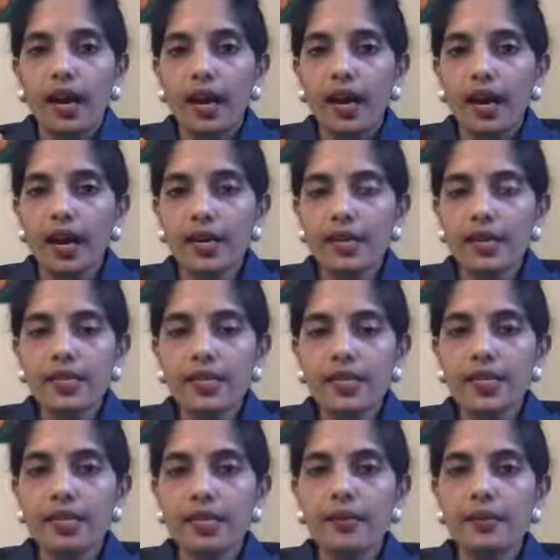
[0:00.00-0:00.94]
And
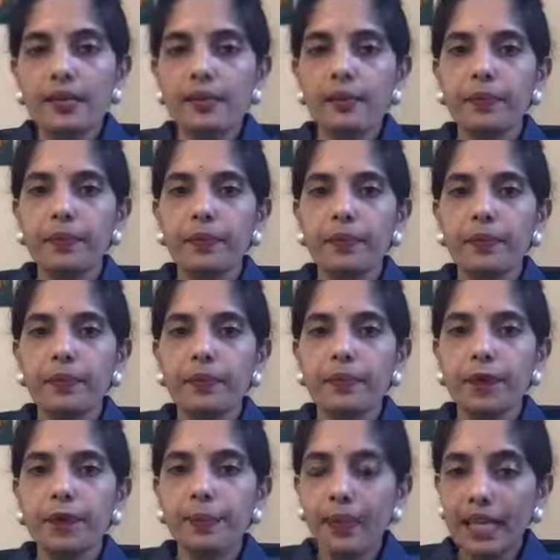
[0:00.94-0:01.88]

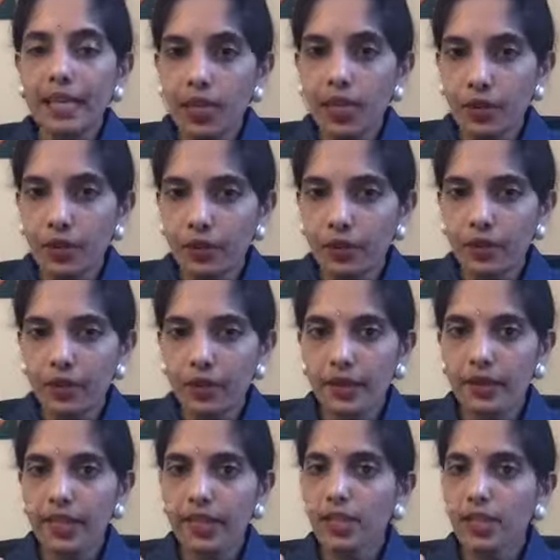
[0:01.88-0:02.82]
make sure
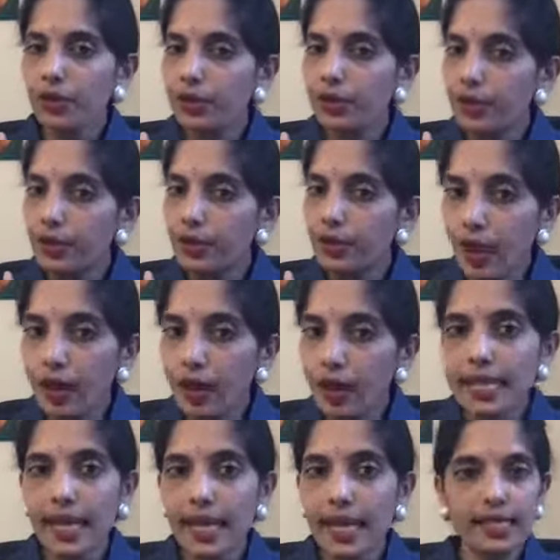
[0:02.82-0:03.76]
that you're
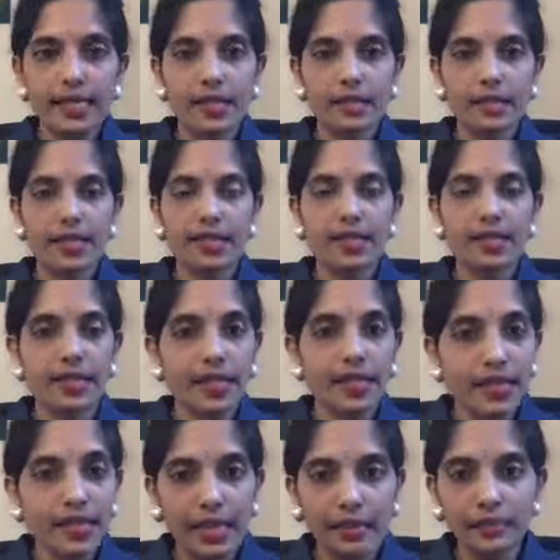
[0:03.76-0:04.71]
not
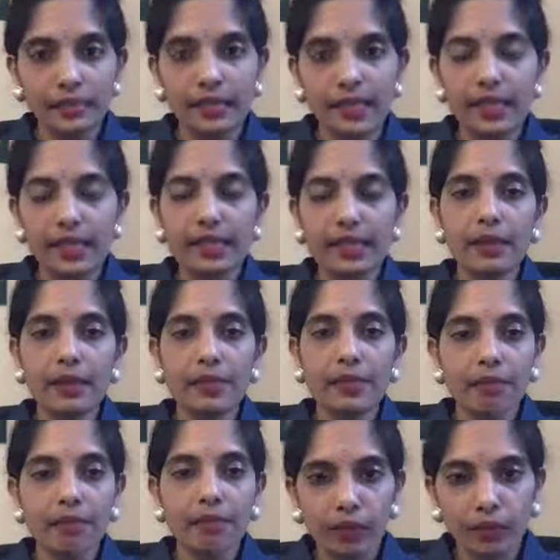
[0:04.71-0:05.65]
exercising definitely
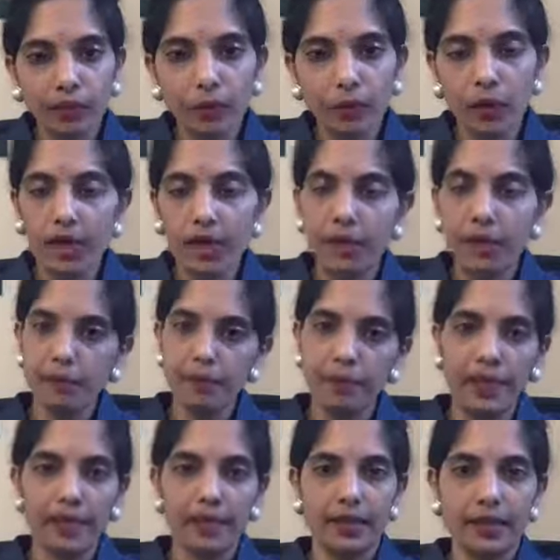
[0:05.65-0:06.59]
before
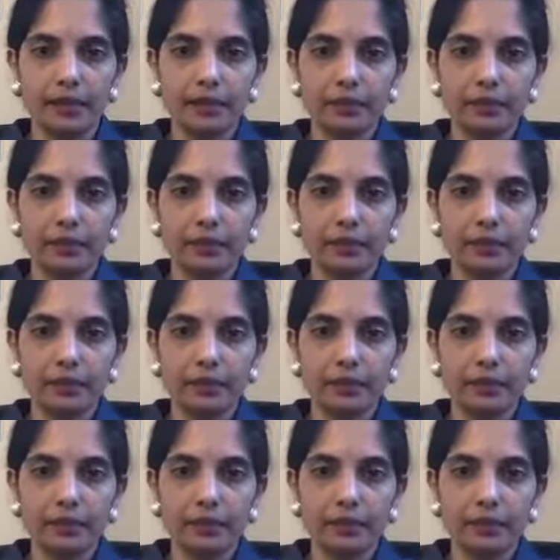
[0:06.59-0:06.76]
bed.